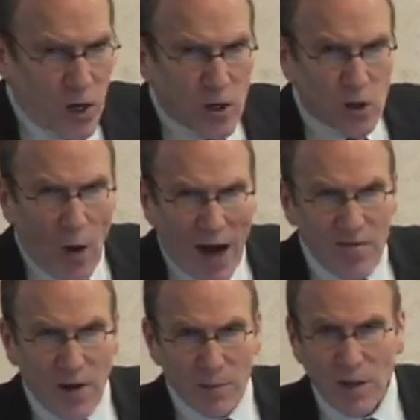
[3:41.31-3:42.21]
So I
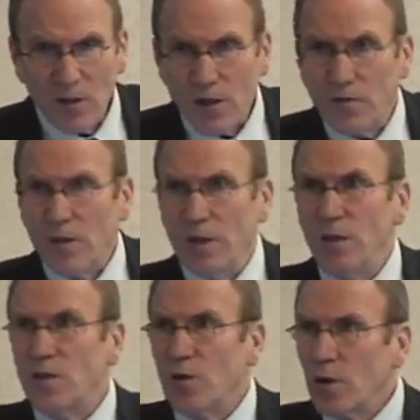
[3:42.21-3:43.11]
find myself in
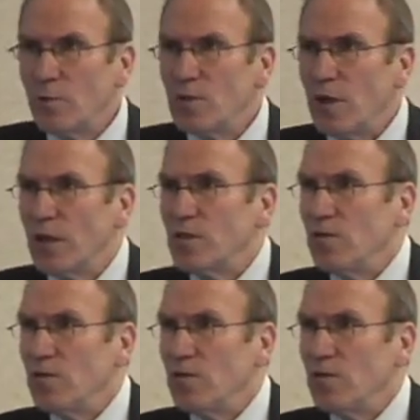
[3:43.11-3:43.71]
the circumstance